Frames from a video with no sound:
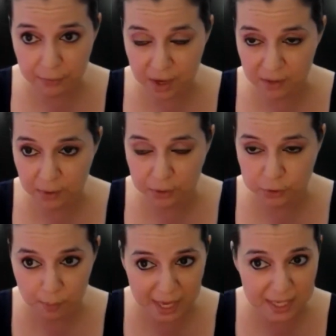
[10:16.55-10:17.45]
If you have a, a
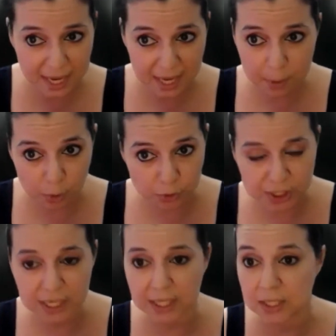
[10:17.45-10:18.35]
domain name
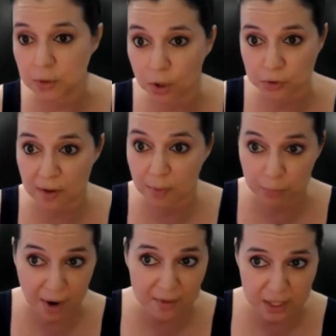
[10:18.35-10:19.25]
hosting and you also have a
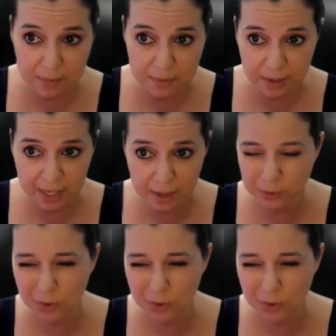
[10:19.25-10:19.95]
private email account,